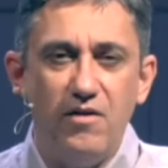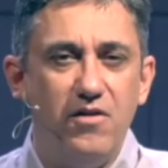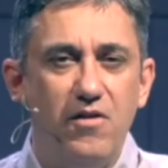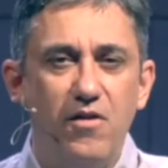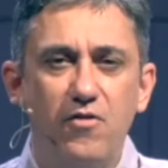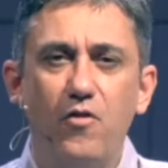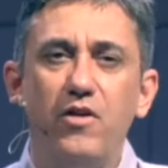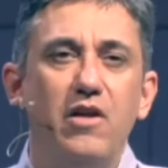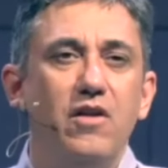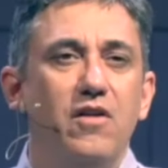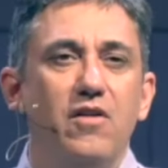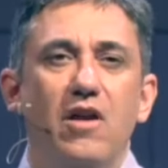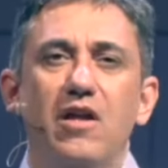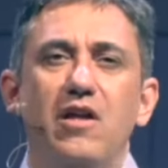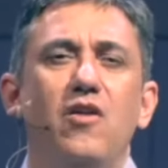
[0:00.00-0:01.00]
there's only,
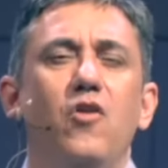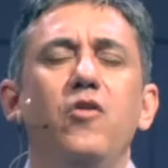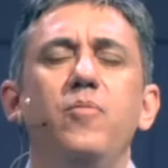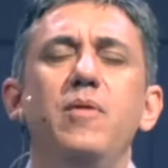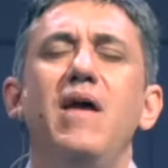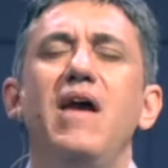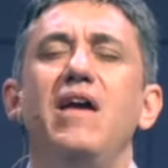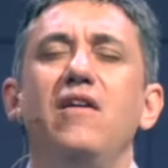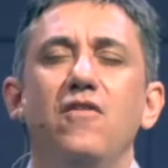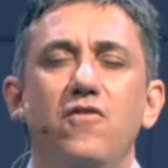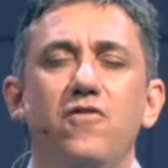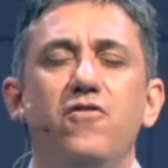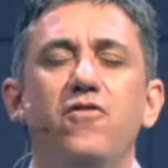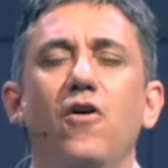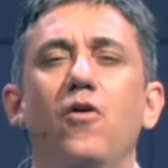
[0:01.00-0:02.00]
it can only be made
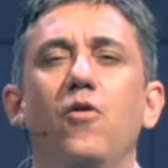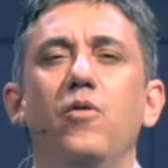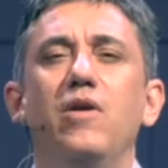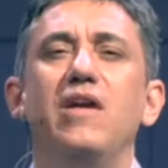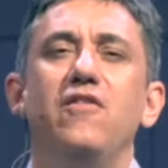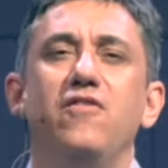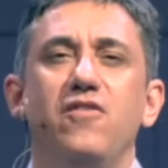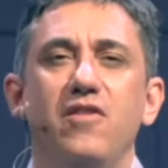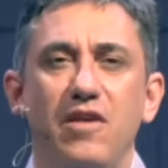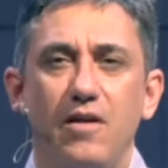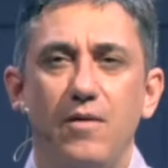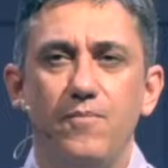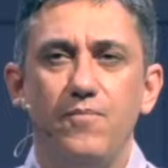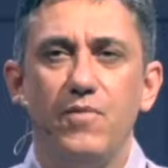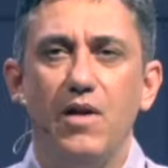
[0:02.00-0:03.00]
so
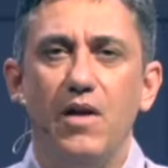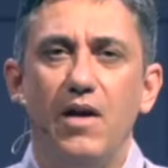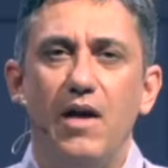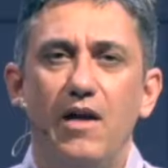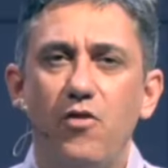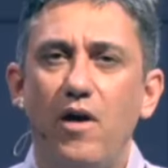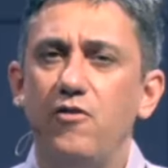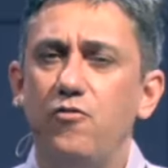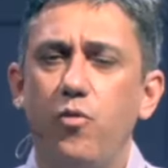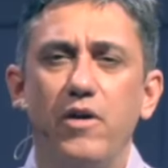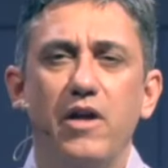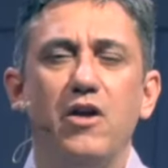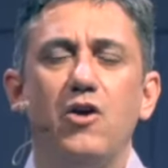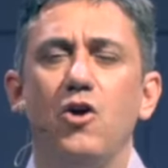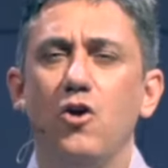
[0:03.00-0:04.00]
easy. And so I just want
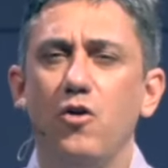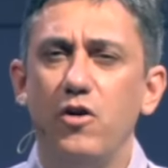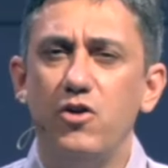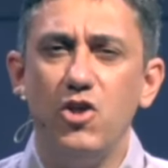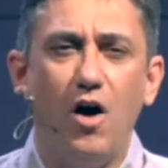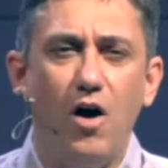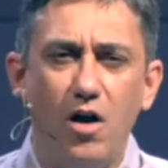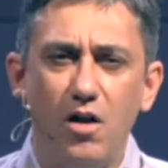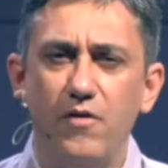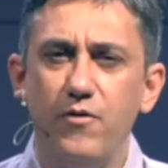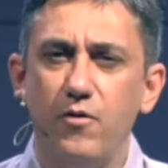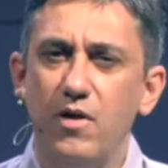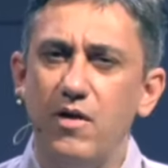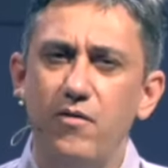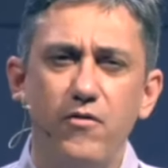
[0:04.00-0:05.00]
to encourage all of
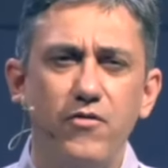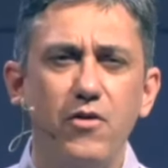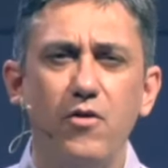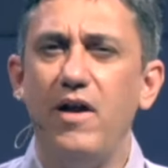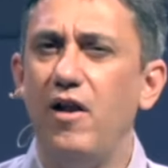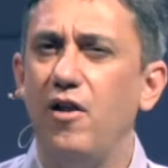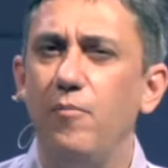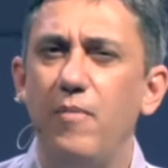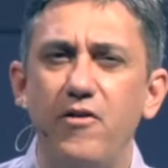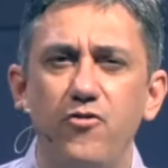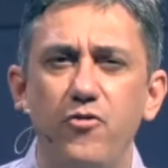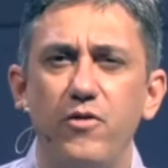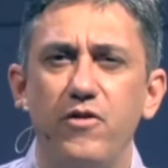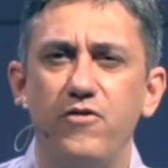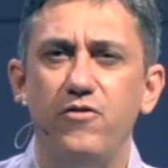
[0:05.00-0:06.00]
you, even if you're an
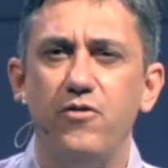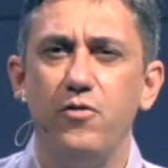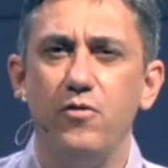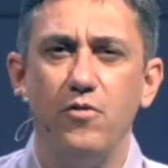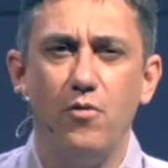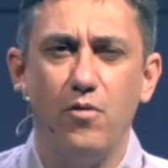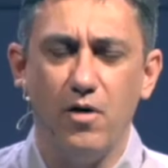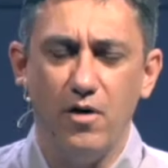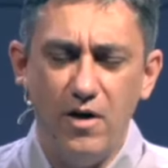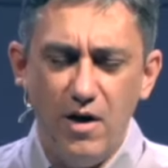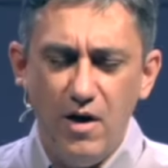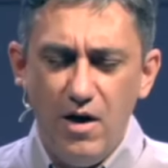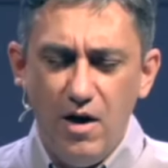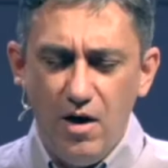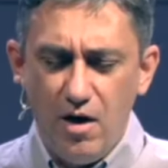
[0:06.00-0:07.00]
elementary student or
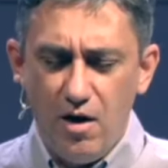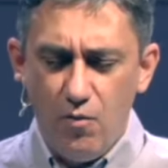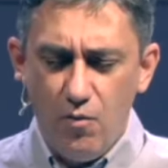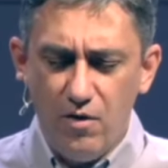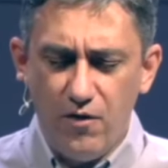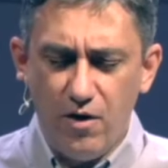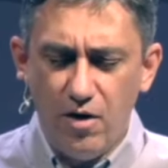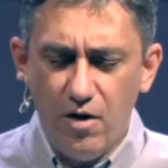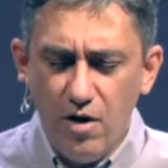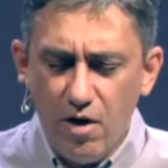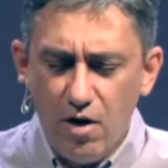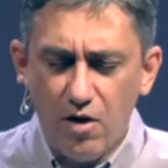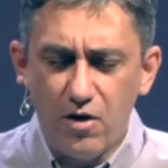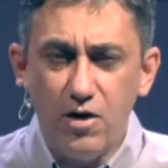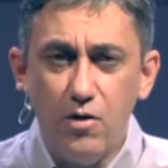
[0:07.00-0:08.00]
uh, one of our,
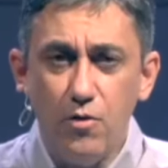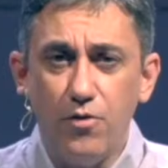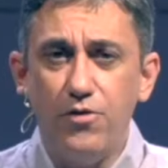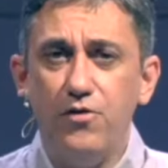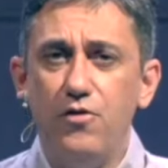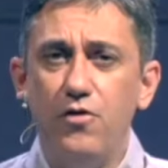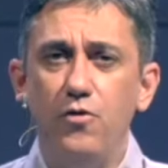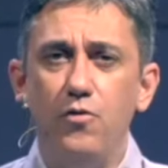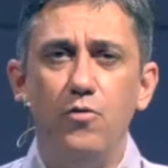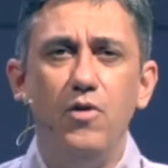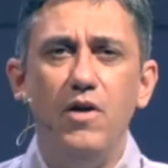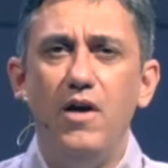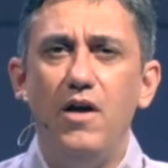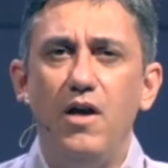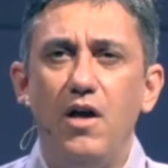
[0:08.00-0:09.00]
our youth, to
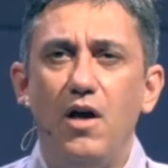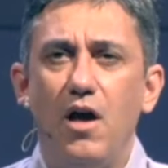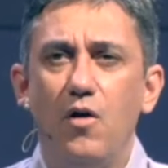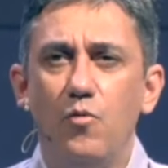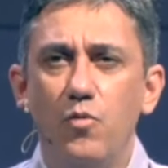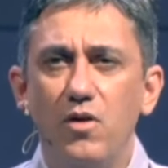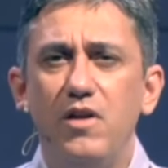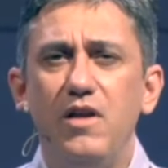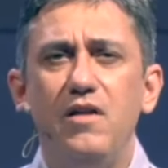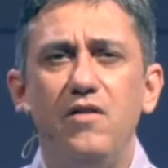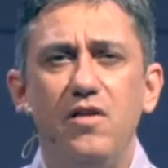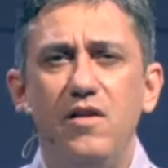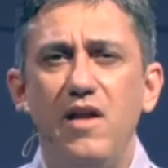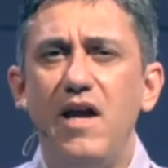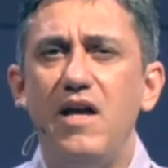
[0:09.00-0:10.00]
uh, really
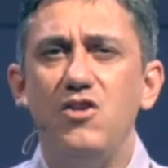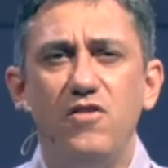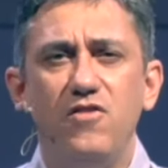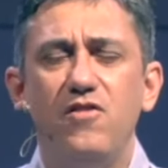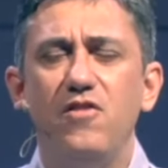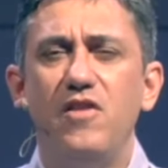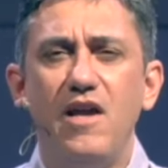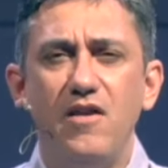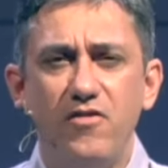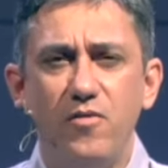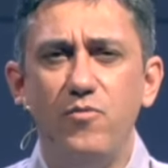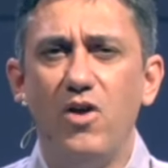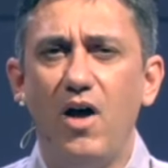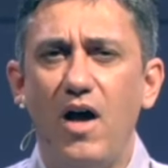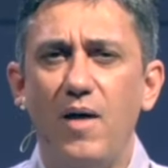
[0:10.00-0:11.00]
today just take some
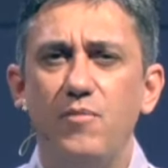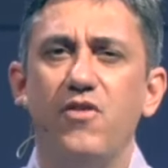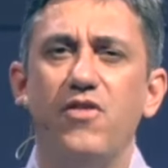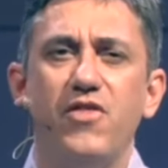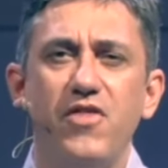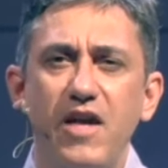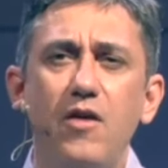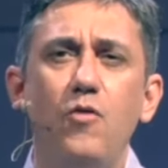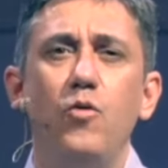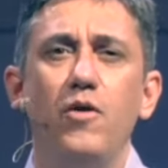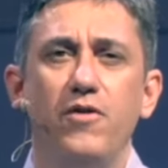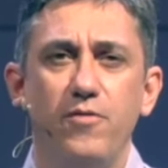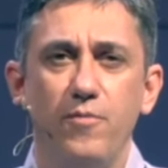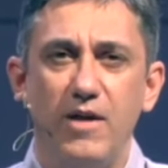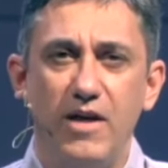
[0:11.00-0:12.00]
time to think
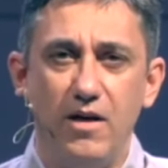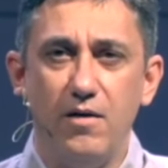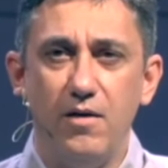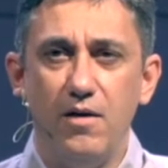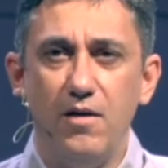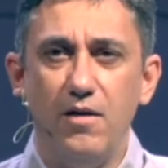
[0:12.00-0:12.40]
with me.